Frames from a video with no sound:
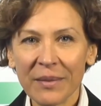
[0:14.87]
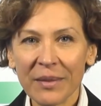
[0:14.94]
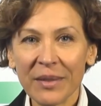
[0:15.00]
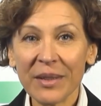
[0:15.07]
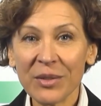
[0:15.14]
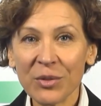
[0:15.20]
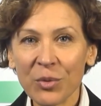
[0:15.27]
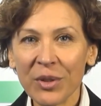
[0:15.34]

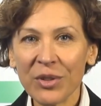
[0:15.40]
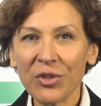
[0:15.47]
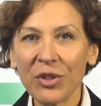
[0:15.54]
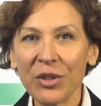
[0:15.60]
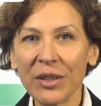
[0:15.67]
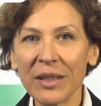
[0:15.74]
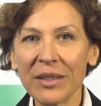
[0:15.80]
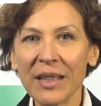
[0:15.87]
This
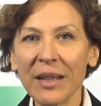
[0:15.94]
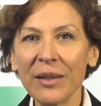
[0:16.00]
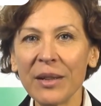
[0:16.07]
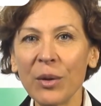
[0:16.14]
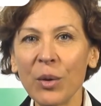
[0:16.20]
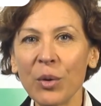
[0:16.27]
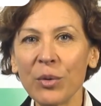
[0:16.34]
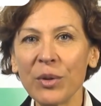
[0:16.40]
question is at the
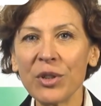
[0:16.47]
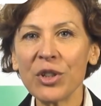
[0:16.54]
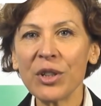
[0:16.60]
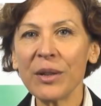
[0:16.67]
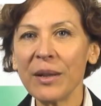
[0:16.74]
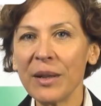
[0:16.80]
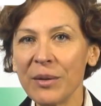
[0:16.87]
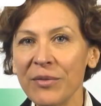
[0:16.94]

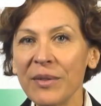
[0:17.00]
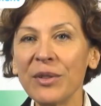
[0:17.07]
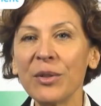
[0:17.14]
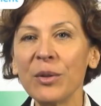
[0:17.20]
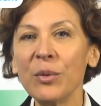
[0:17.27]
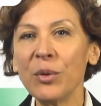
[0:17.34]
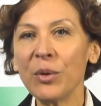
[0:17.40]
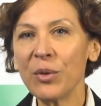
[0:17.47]
origin of the
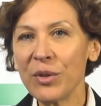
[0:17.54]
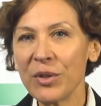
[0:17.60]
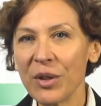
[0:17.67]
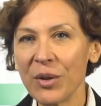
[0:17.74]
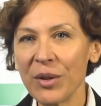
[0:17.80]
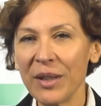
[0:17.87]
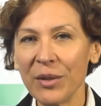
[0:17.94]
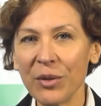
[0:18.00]
so-called
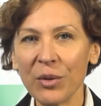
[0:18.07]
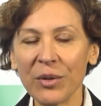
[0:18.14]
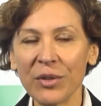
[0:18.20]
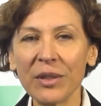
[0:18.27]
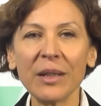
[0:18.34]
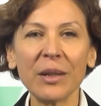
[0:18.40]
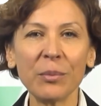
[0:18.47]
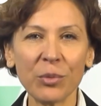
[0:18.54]
target
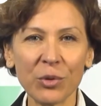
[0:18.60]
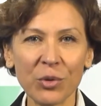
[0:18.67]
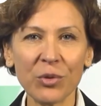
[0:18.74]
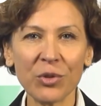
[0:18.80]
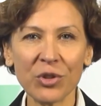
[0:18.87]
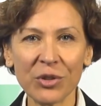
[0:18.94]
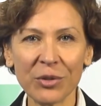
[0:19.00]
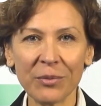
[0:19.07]
costing
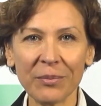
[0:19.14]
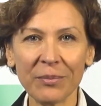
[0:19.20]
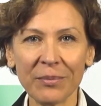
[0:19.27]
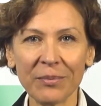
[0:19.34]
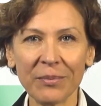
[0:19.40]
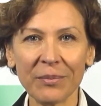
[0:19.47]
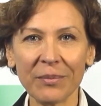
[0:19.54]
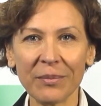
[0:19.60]
approach.
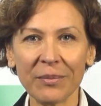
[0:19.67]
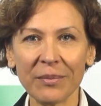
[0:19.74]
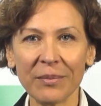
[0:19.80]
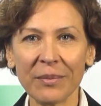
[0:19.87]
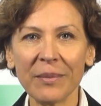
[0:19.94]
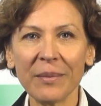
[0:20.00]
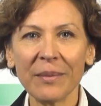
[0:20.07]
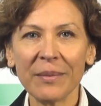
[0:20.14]

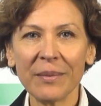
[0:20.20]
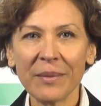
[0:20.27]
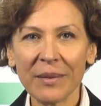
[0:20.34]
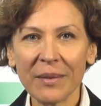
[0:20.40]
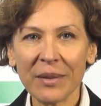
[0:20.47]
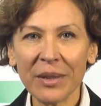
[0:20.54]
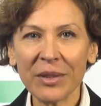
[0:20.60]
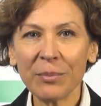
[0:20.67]

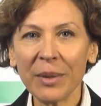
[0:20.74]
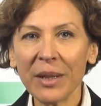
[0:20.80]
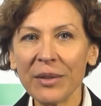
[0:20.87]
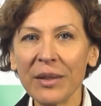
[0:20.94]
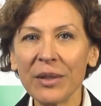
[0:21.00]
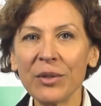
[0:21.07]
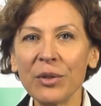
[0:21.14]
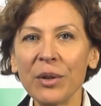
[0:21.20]
This
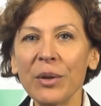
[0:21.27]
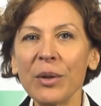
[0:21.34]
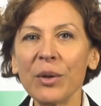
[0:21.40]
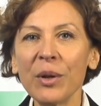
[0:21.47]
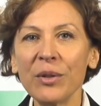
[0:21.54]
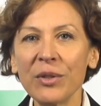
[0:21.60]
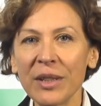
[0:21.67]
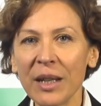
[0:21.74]
method is not a
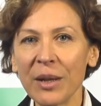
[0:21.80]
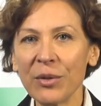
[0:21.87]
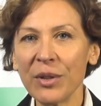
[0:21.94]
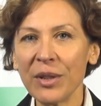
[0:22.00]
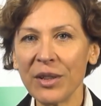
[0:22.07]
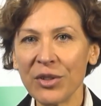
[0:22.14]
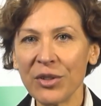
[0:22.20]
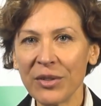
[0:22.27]
cost
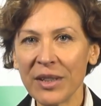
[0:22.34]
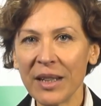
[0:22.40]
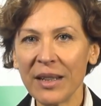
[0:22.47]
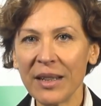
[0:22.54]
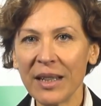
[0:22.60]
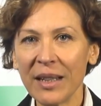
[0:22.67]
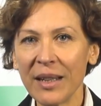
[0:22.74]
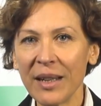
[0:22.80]
calculation
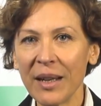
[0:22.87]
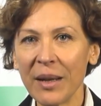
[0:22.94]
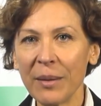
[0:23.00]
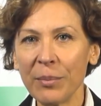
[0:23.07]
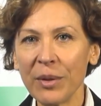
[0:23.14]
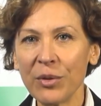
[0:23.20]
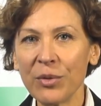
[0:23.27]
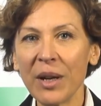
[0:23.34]
technique,
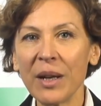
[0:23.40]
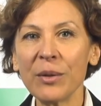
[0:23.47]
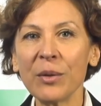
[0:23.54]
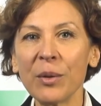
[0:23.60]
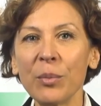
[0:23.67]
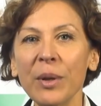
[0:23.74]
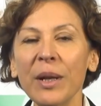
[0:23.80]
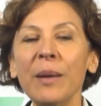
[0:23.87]
but rather
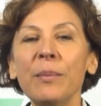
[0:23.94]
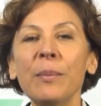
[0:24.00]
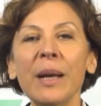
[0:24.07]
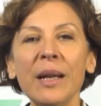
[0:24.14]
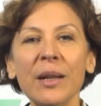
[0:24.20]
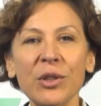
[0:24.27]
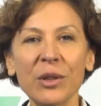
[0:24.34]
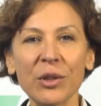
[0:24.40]
a way of
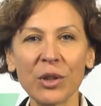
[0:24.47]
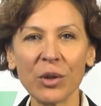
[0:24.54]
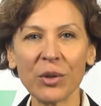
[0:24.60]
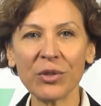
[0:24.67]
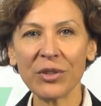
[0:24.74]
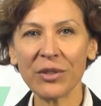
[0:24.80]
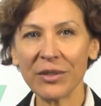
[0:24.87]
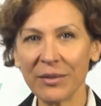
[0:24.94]
managing
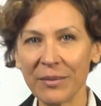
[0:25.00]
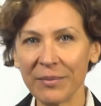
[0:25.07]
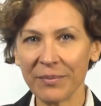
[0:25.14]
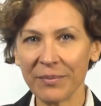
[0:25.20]
costs.